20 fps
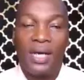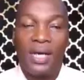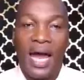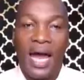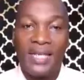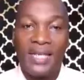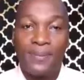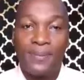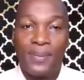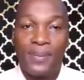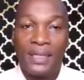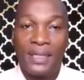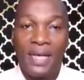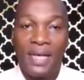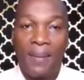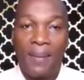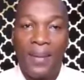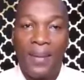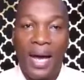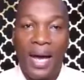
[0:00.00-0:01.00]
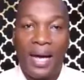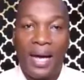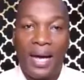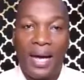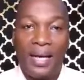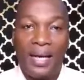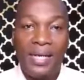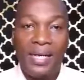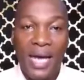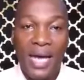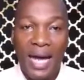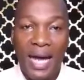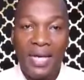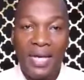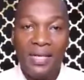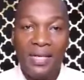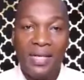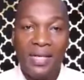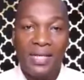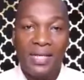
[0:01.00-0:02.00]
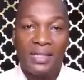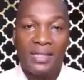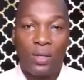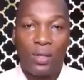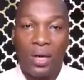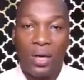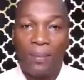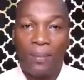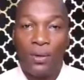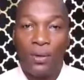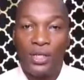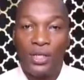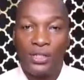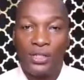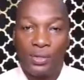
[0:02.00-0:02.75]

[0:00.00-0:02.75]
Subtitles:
aspect number 9 is collaboration